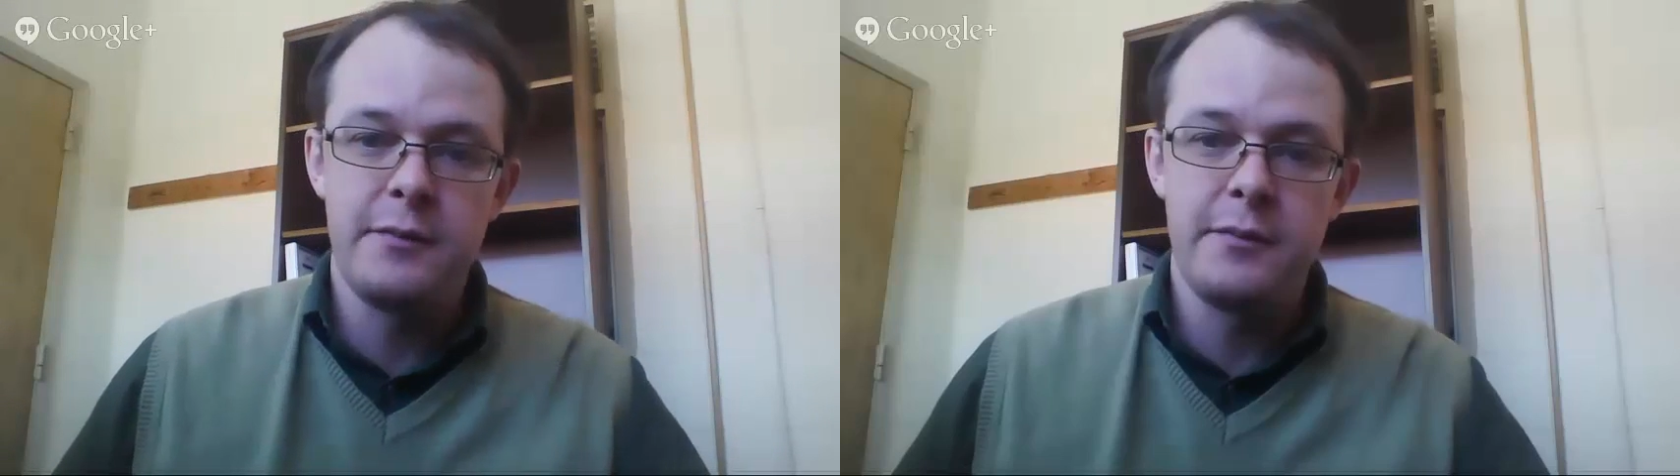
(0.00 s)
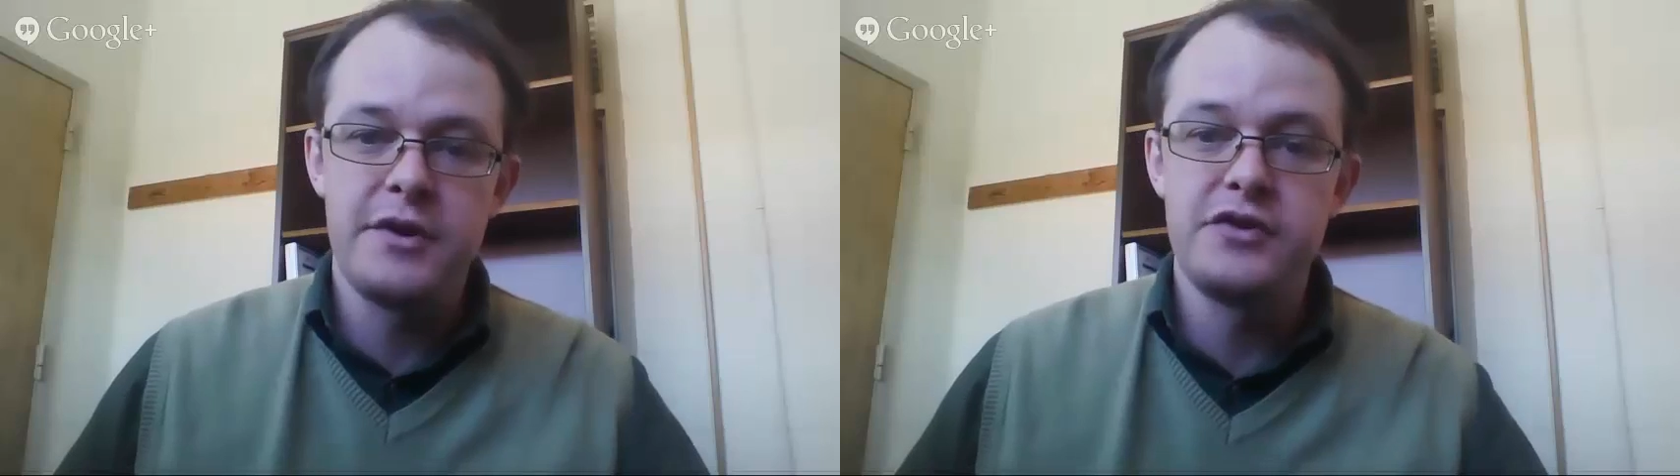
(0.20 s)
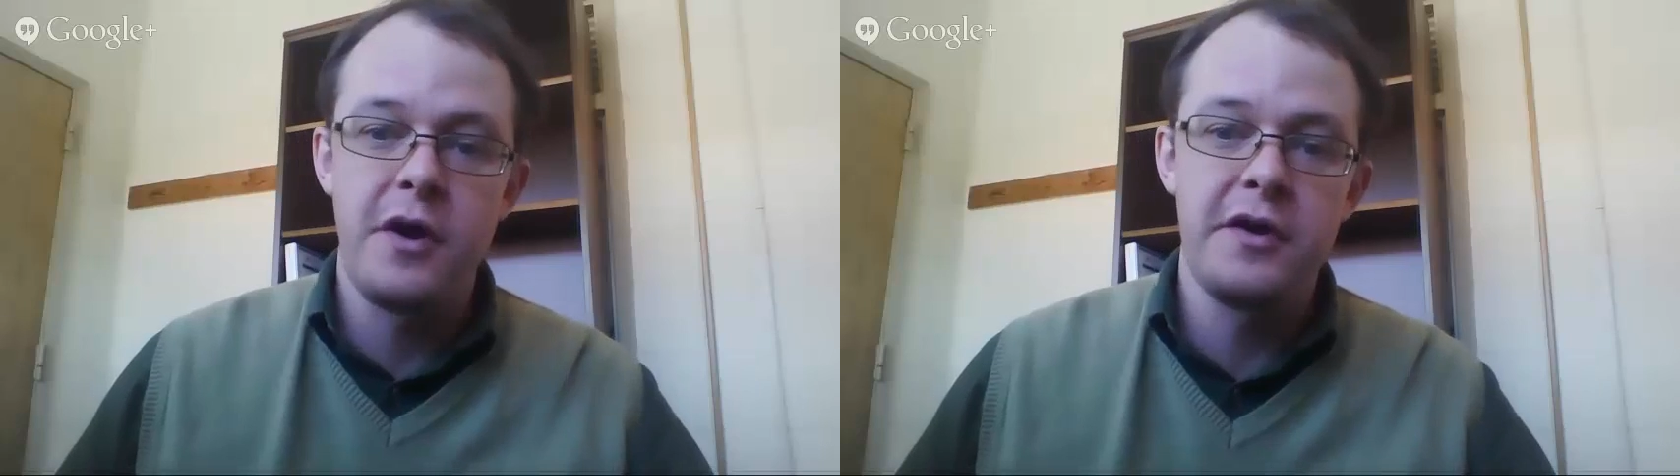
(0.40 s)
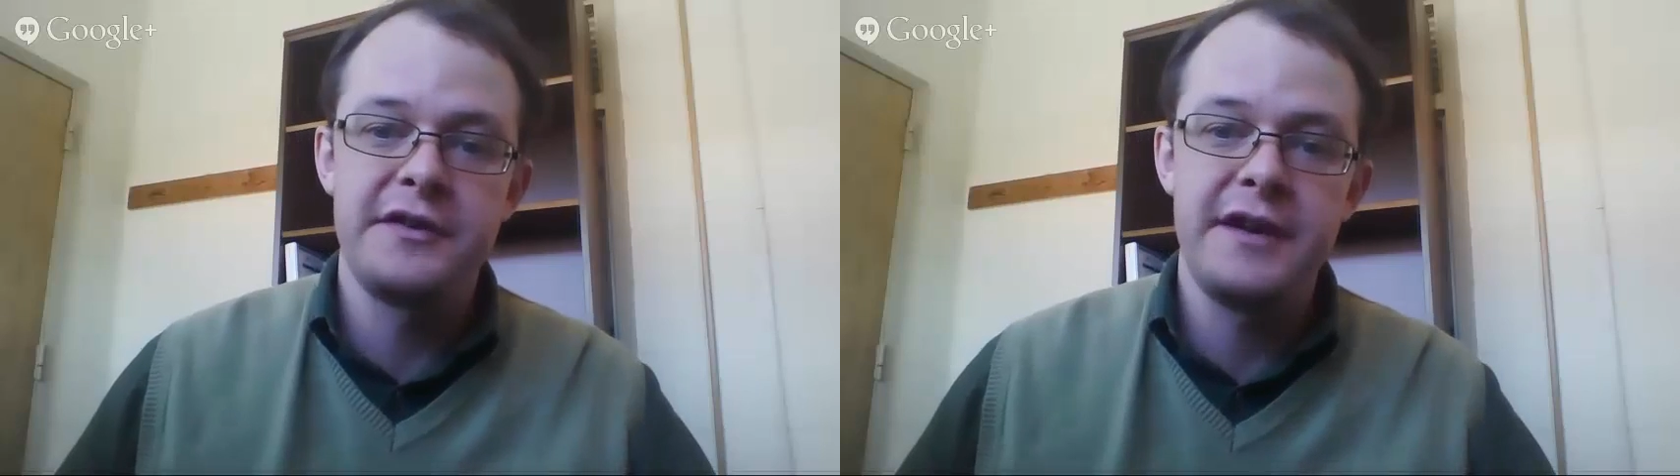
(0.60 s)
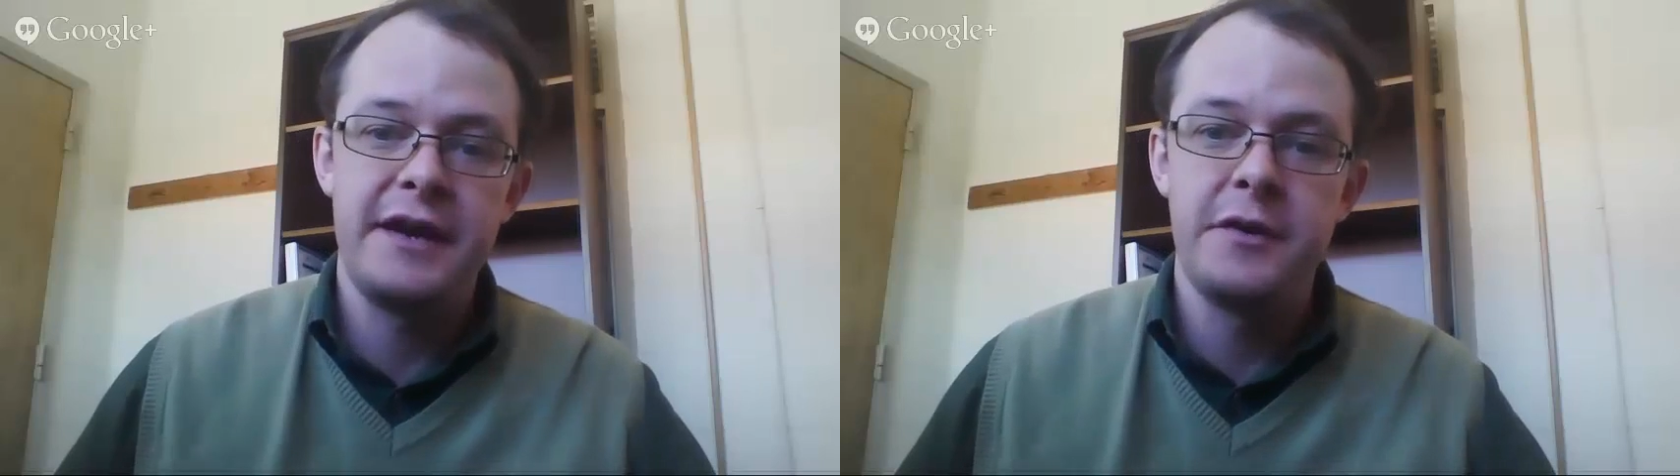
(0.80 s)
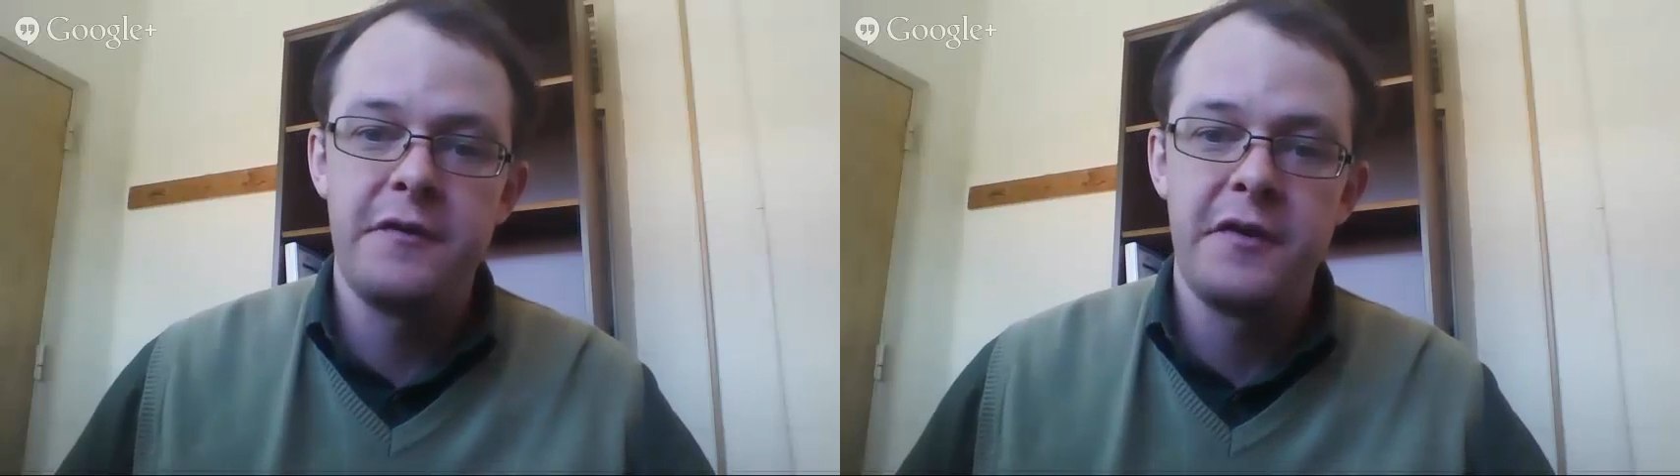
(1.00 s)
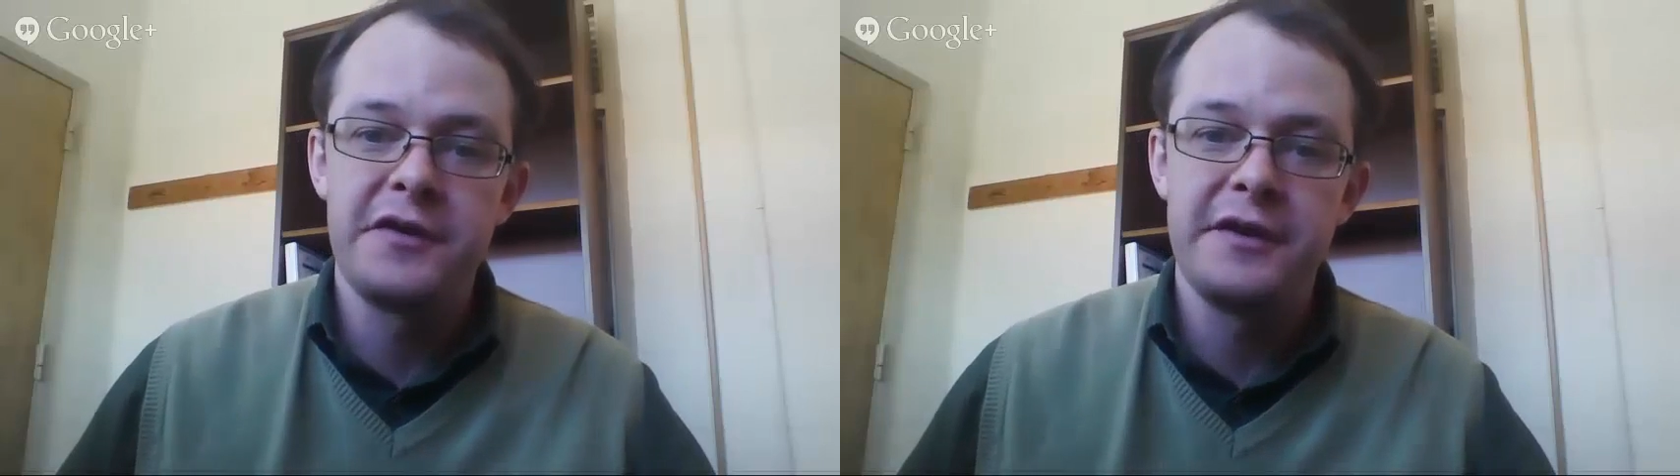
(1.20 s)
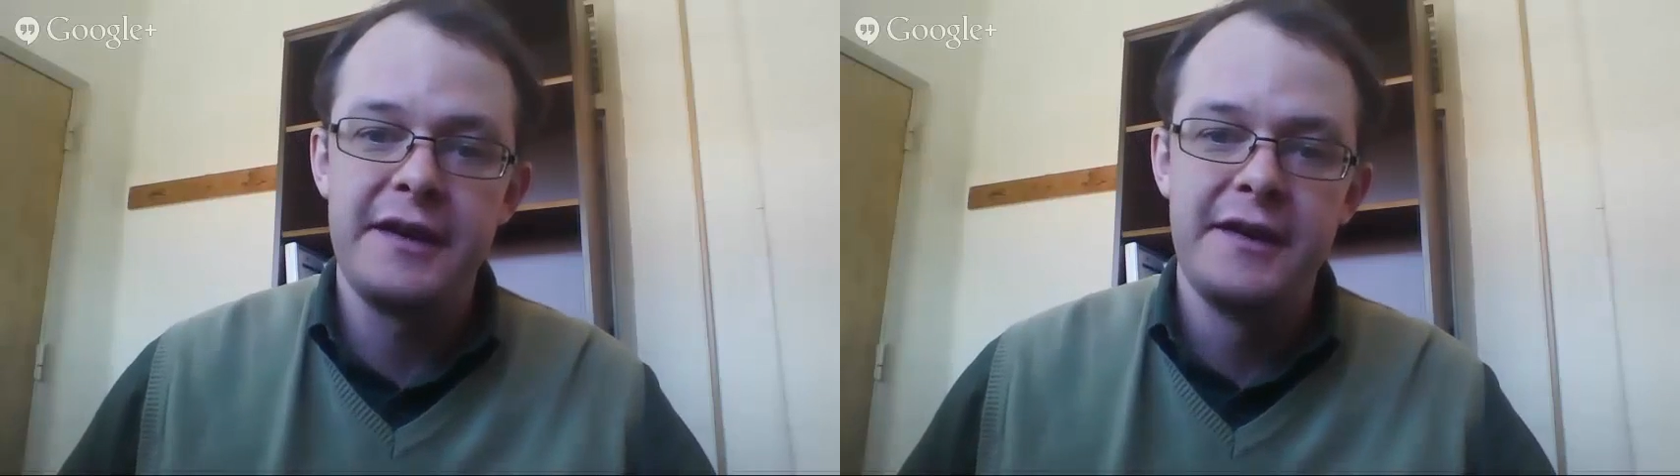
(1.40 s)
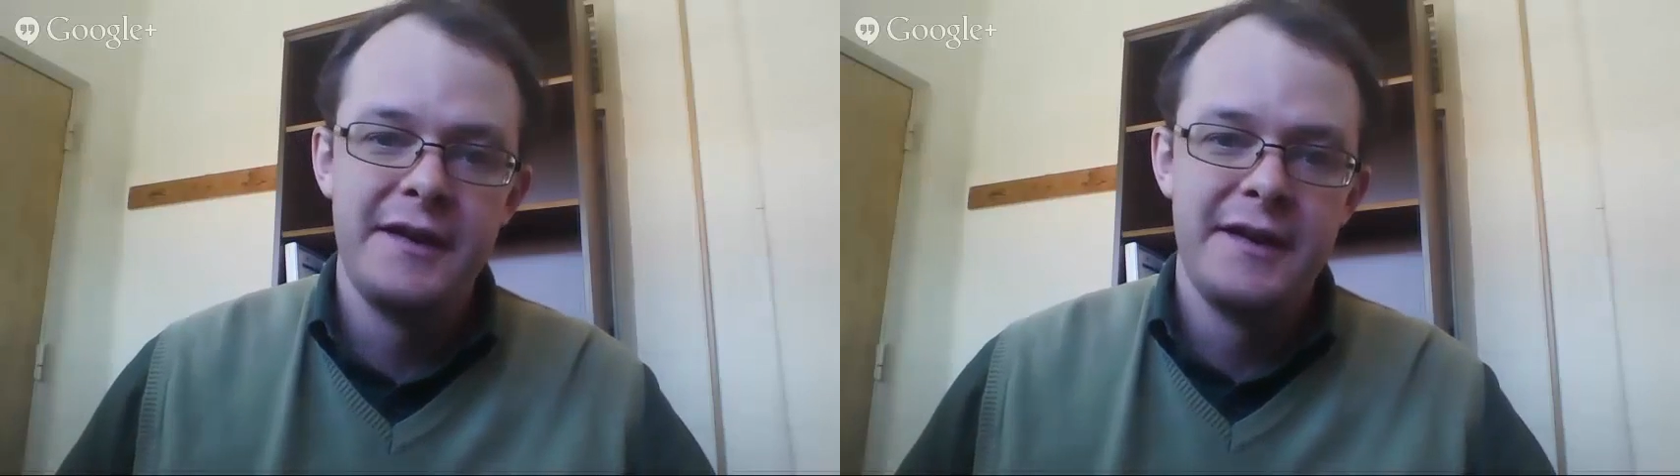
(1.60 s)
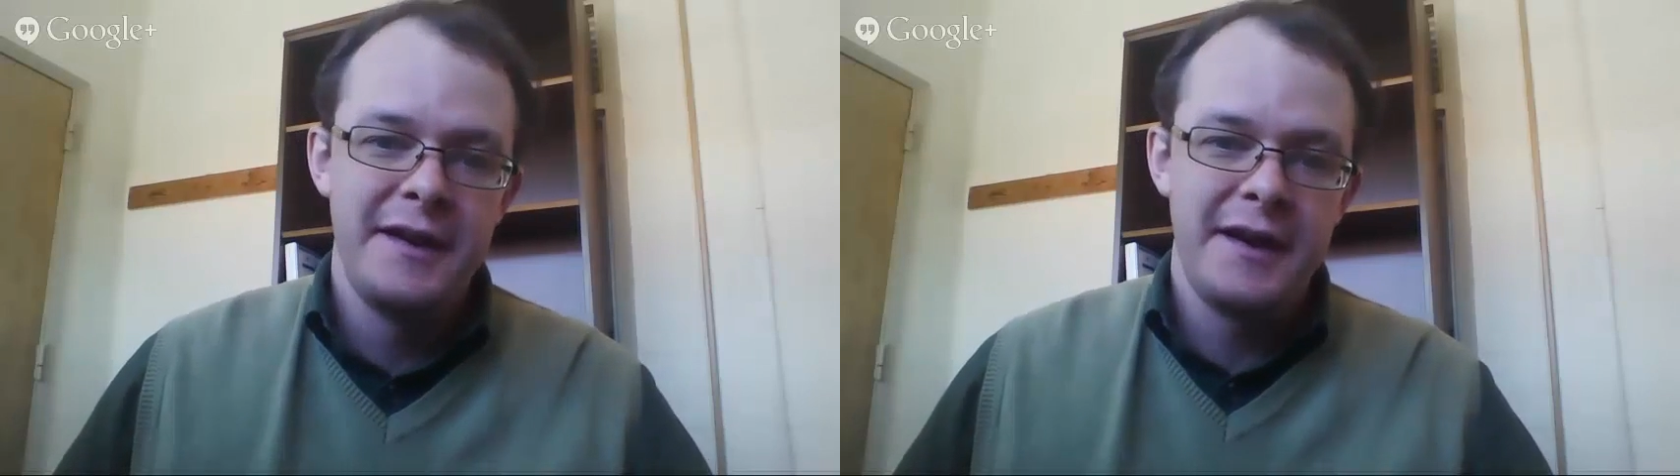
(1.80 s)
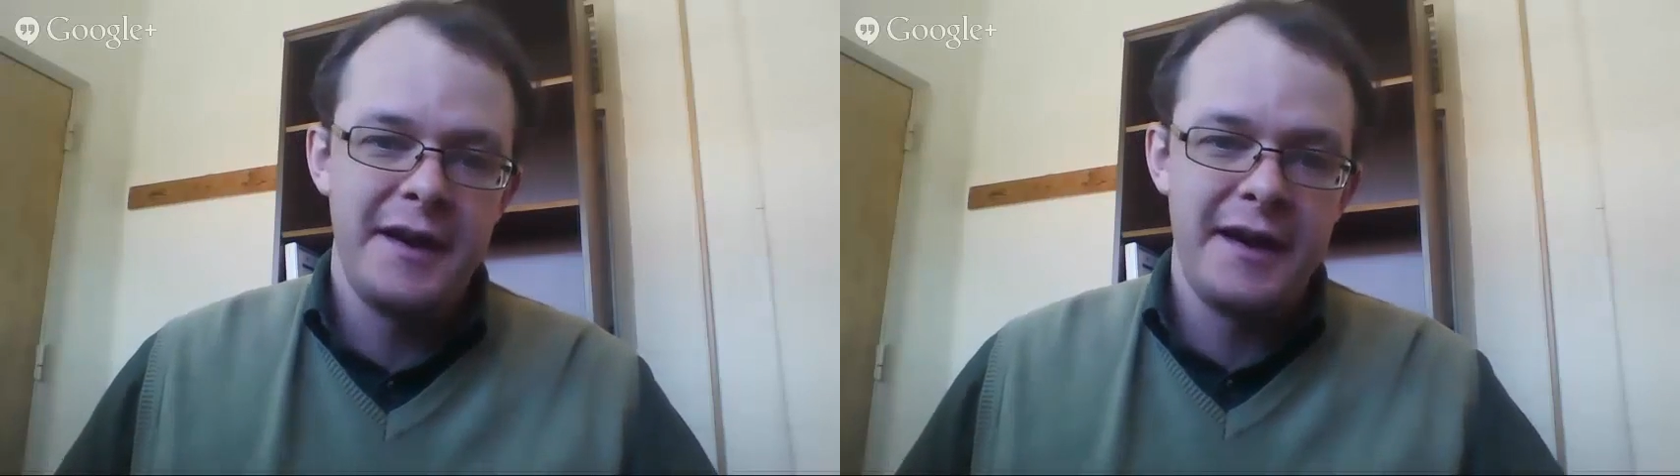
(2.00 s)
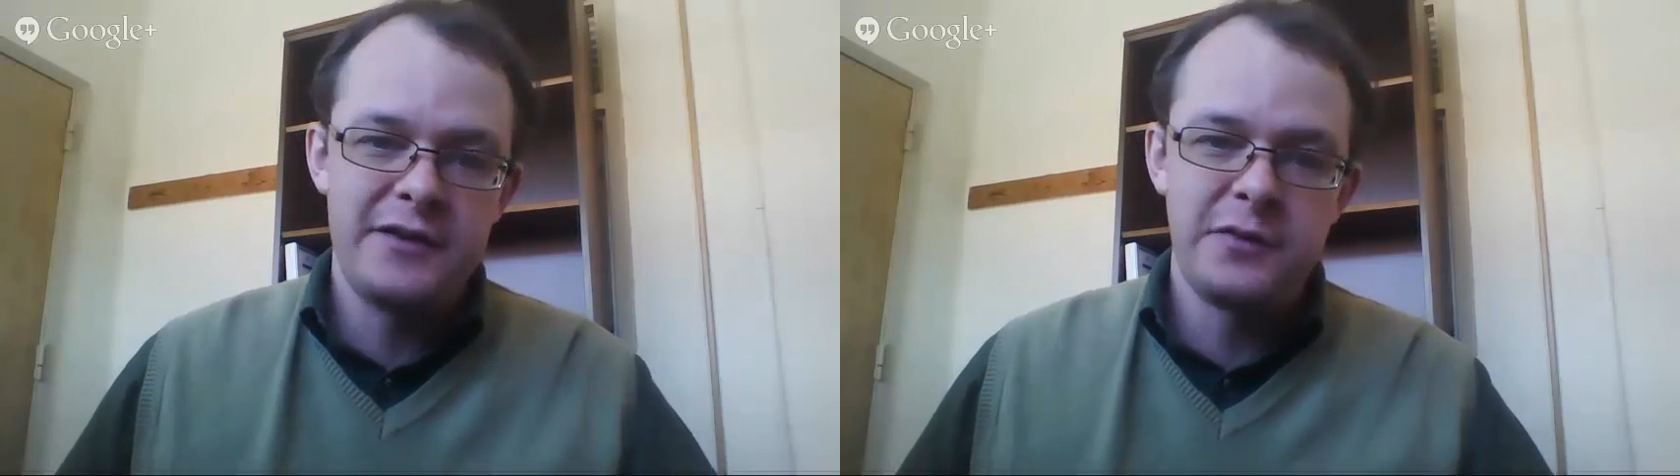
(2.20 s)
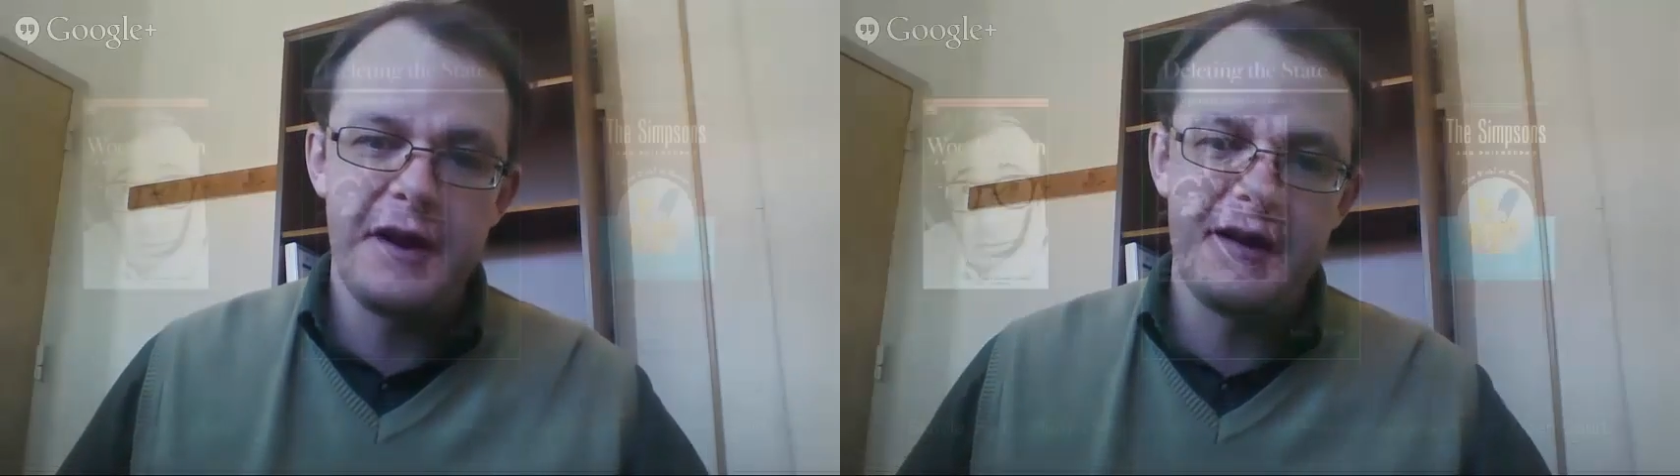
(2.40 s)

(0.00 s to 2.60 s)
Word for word: Bridgewater State University uh, he's